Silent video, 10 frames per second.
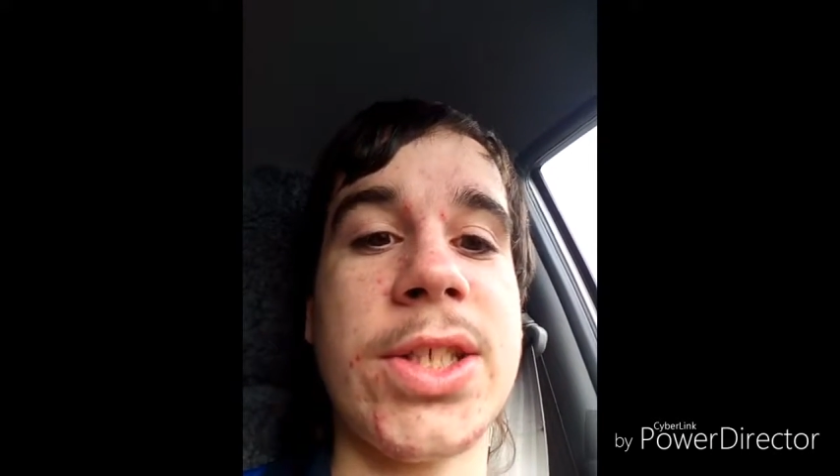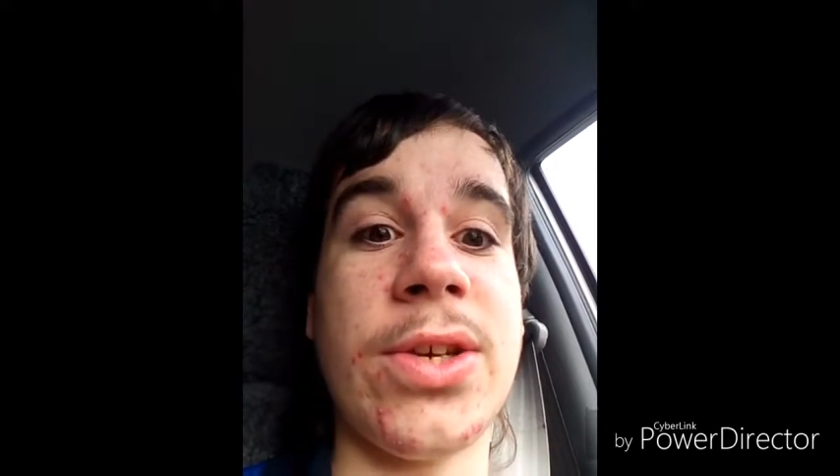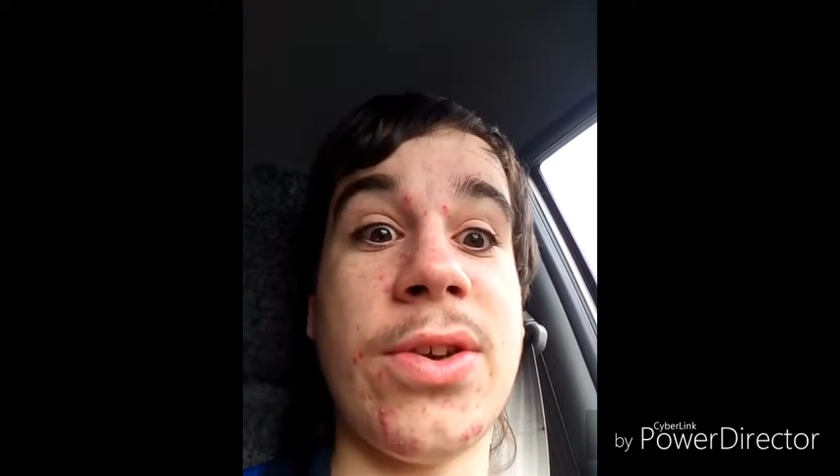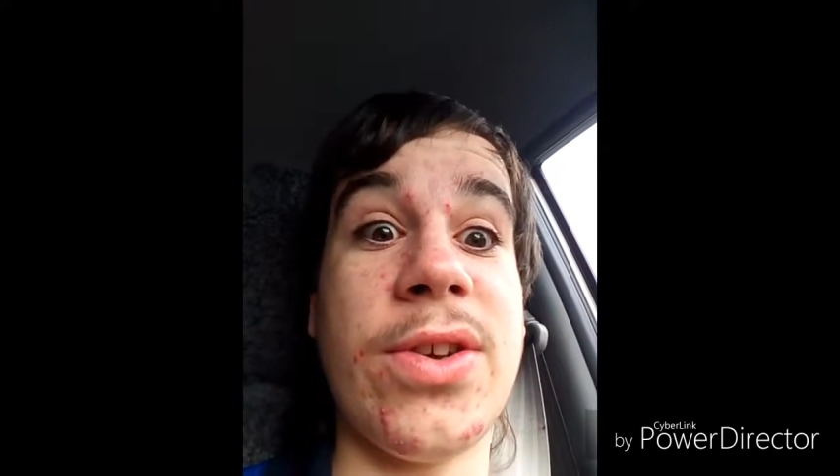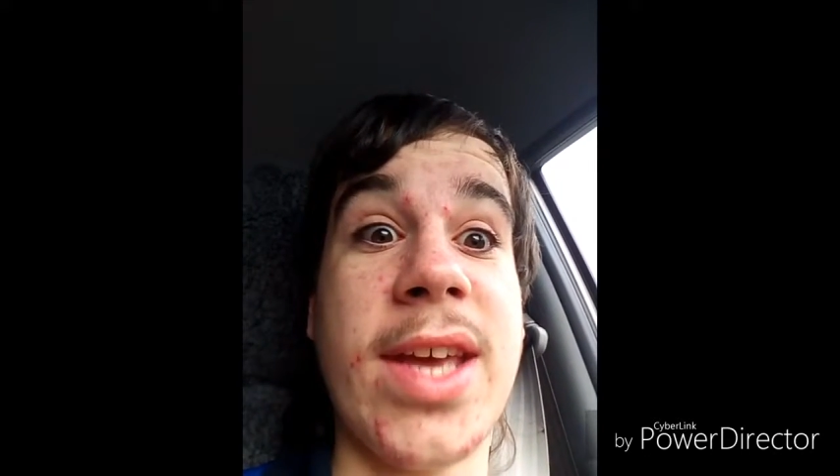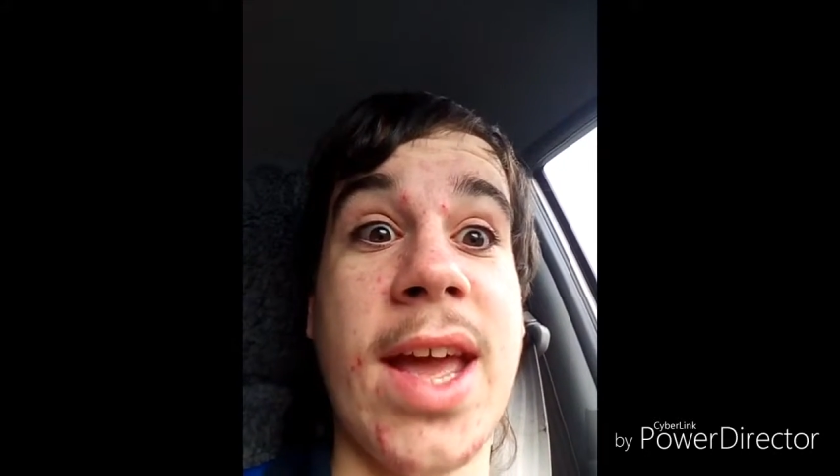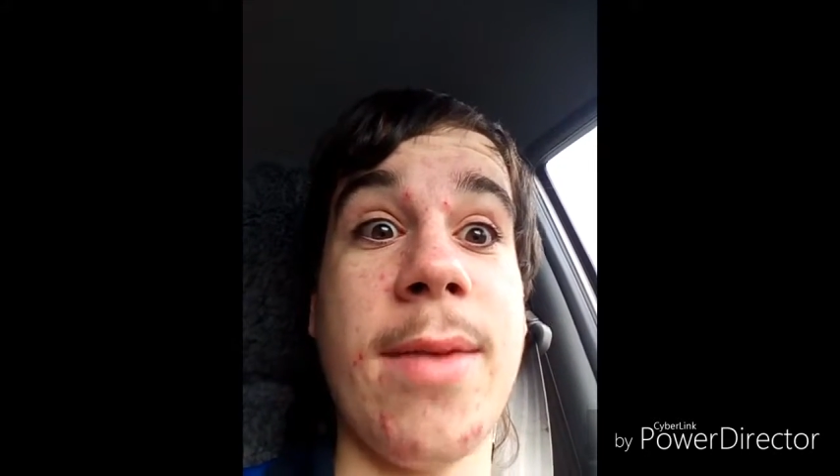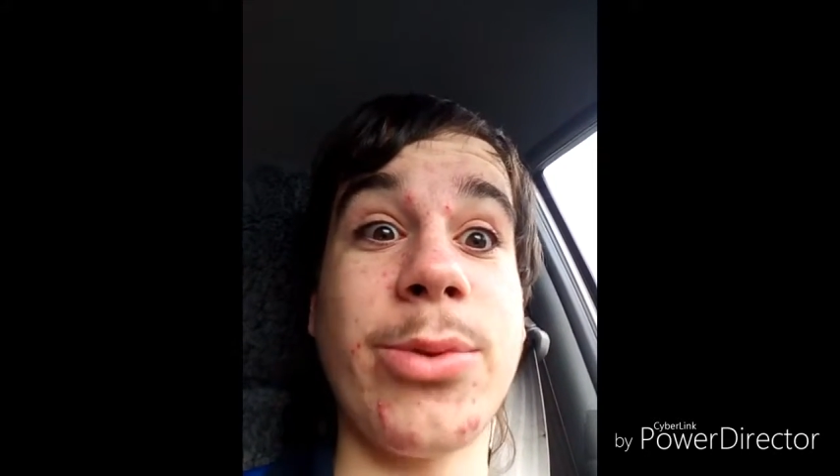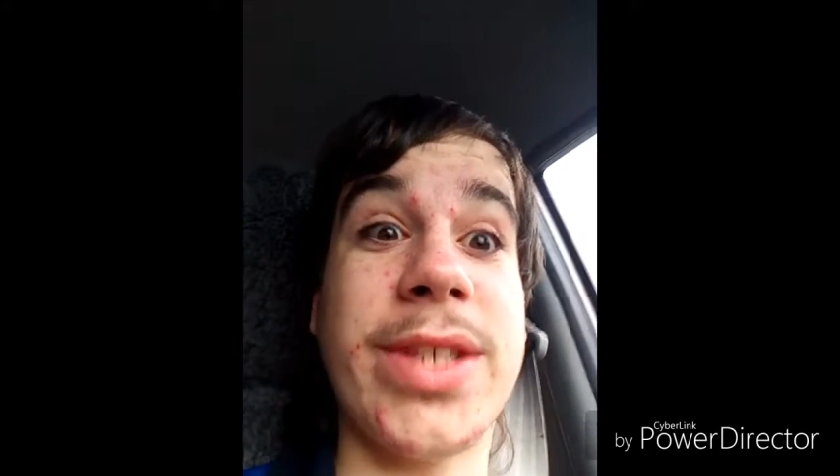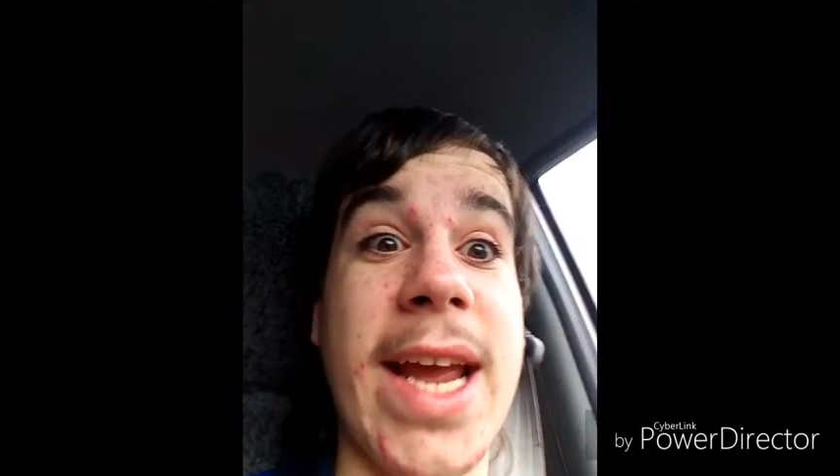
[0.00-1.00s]
to
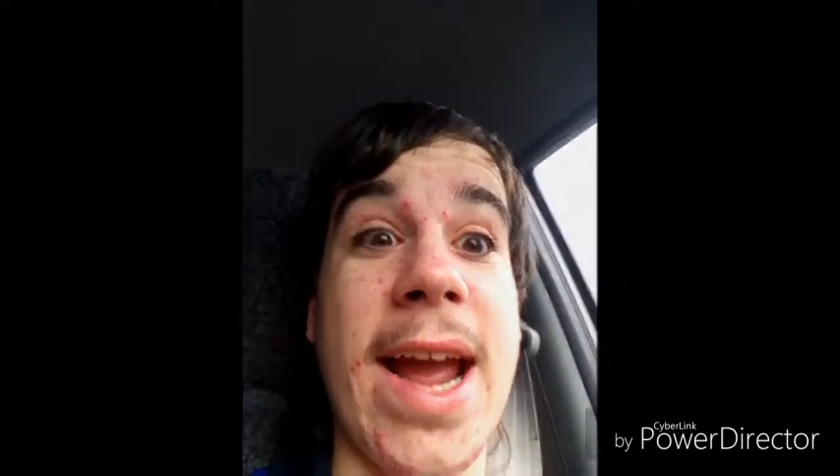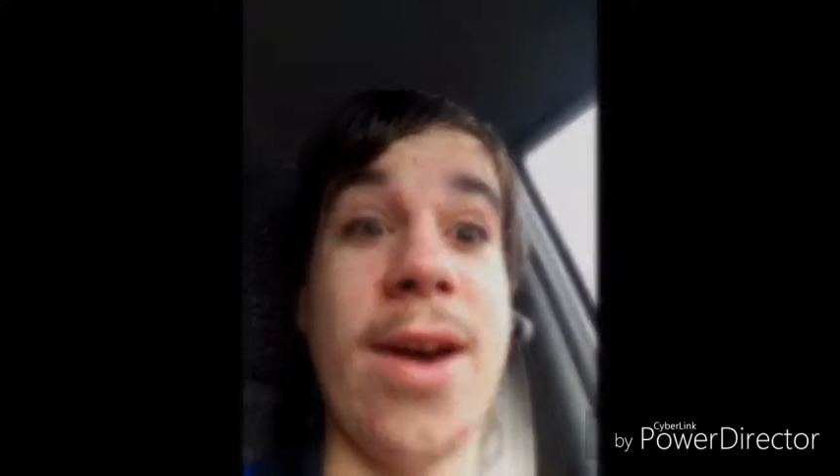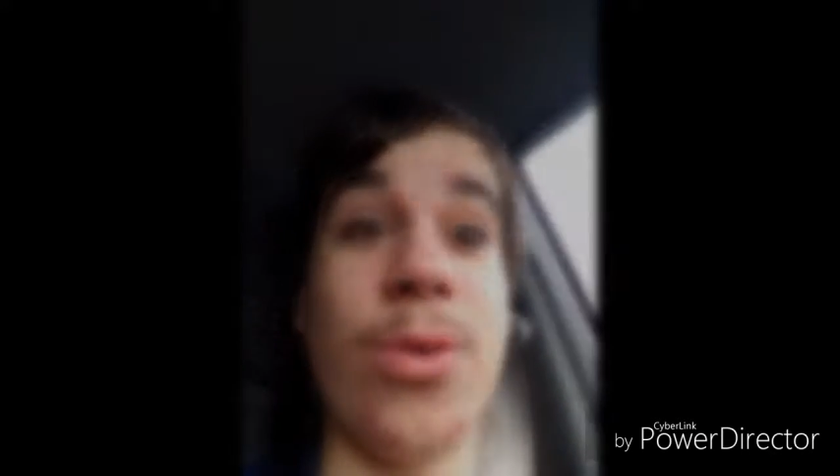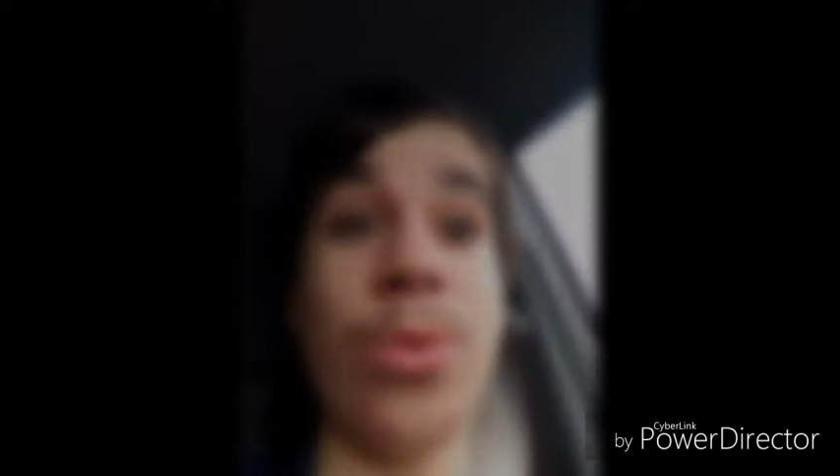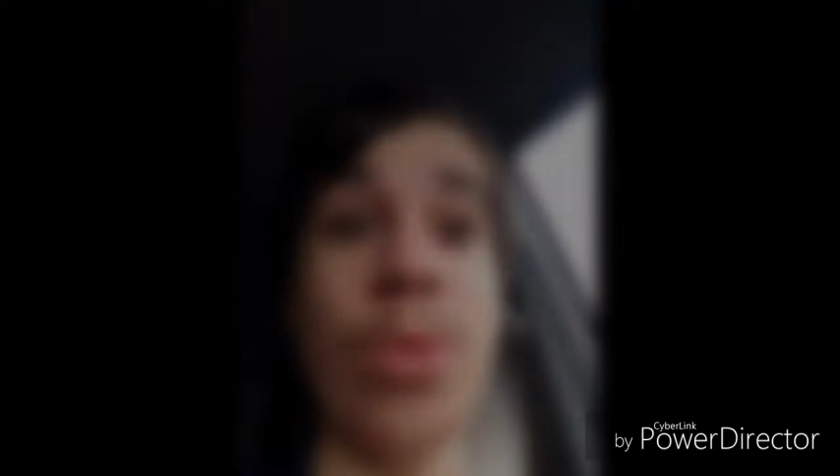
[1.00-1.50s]
Campbelltown.